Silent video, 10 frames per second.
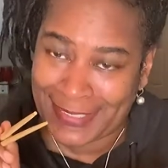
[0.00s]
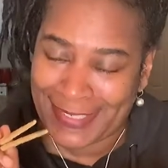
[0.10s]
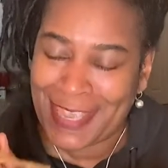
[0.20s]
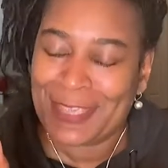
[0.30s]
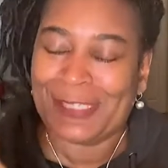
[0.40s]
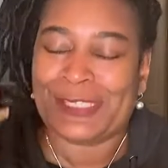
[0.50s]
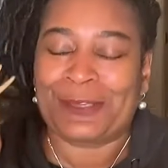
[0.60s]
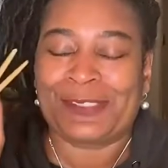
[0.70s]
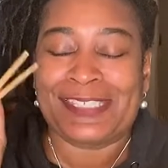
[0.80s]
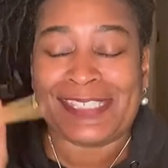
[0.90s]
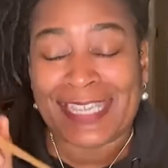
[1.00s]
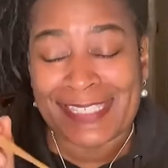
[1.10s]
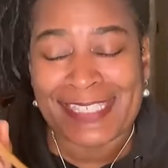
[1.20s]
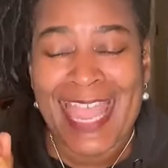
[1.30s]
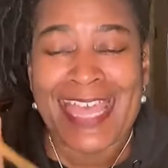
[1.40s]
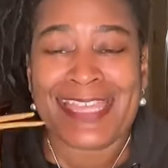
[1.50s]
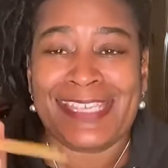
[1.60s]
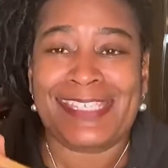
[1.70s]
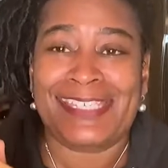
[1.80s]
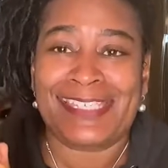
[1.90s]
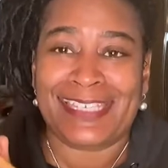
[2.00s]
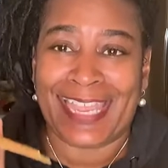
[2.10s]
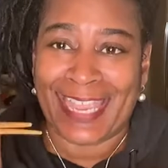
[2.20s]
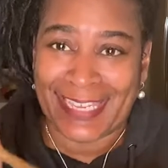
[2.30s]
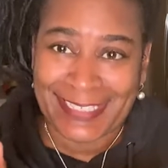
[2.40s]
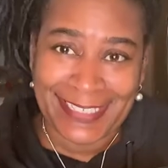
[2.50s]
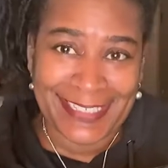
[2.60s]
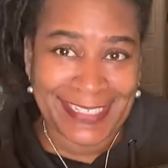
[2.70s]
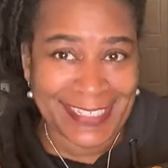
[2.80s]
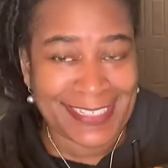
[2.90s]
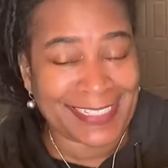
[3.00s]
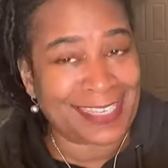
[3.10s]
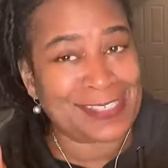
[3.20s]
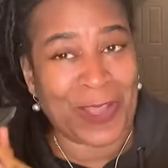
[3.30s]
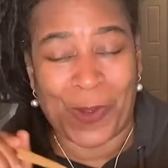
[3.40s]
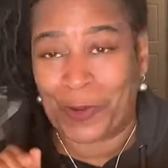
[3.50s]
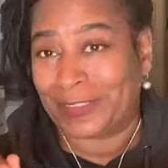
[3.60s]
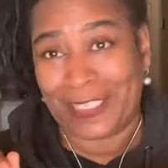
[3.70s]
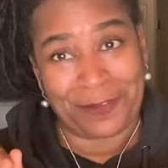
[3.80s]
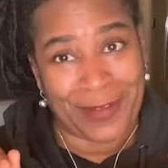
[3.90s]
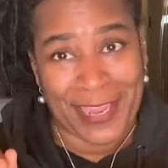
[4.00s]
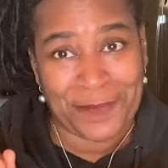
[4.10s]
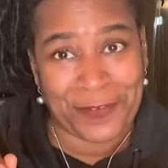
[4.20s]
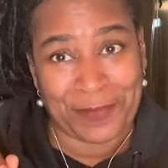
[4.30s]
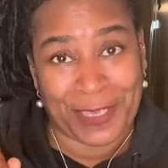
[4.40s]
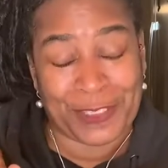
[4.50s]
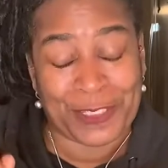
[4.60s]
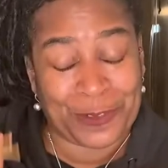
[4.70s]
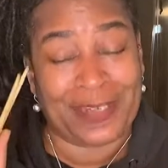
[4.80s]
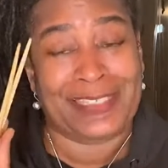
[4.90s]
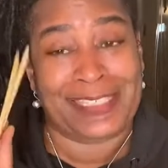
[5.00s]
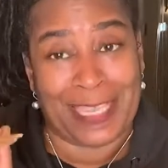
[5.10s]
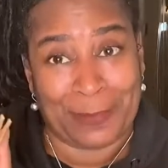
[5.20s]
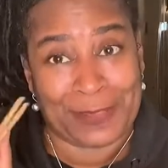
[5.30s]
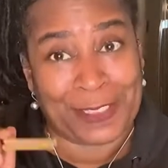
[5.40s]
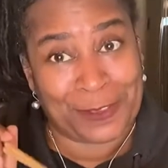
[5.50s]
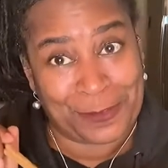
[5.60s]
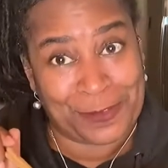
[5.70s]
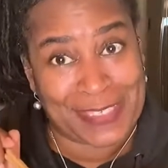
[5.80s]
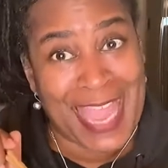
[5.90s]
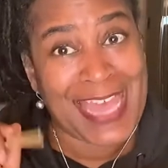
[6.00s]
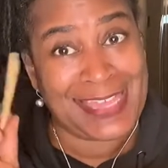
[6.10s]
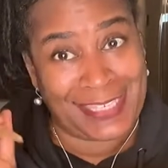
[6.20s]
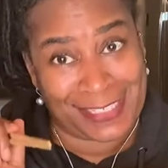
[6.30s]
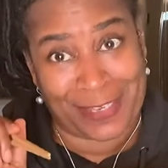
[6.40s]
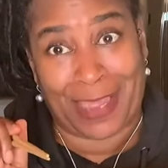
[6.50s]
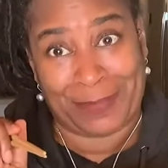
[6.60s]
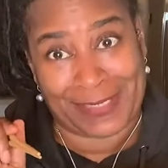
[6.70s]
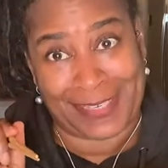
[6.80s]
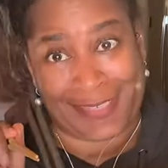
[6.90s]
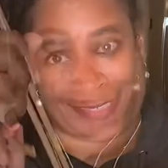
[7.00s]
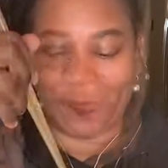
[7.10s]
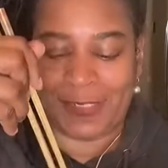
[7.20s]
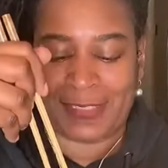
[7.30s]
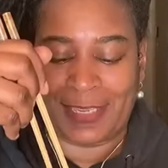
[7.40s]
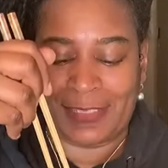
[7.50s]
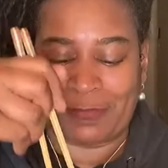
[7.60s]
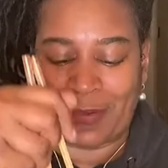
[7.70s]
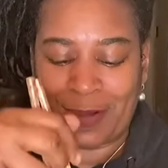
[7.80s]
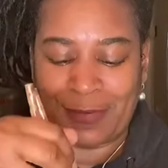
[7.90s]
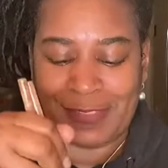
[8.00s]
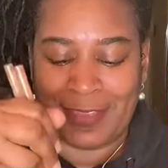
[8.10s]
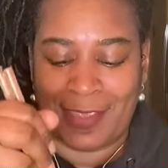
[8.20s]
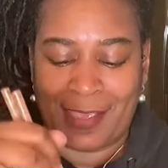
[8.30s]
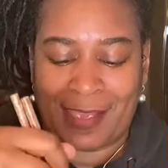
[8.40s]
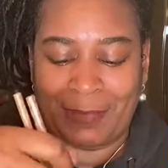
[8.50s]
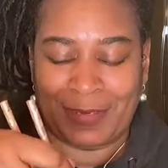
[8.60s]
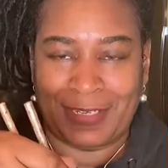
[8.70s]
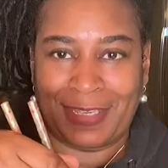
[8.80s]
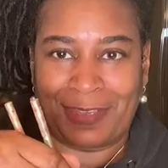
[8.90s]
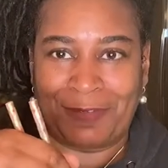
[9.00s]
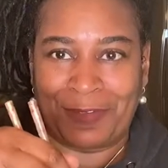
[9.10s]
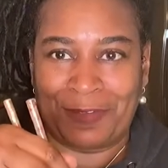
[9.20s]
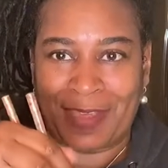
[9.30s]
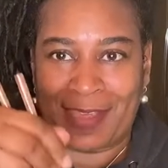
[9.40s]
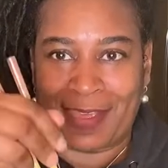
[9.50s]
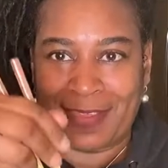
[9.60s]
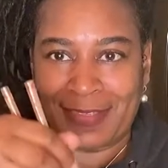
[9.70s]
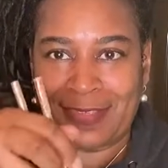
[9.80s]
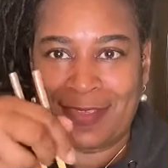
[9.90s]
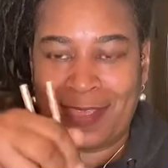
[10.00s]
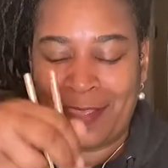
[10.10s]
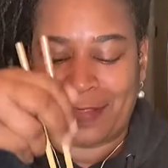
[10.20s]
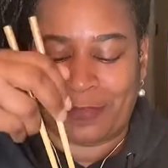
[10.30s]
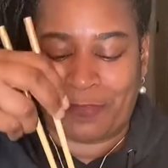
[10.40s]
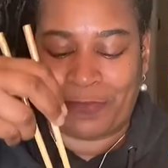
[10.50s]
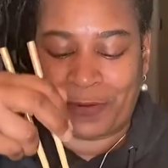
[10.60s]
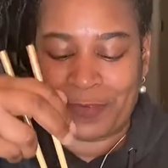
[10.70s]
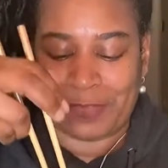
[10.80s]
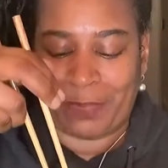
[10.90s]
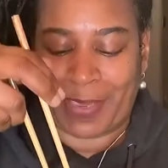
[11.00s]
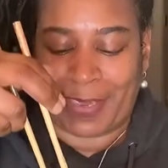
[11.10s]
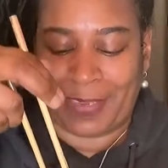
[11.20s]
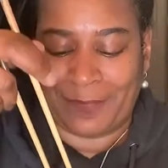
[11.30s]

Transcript: So since this is an Asian dish, it's only right for me to attempt to use these chopsticks. First things first, I'm gonna give you guys the first bite.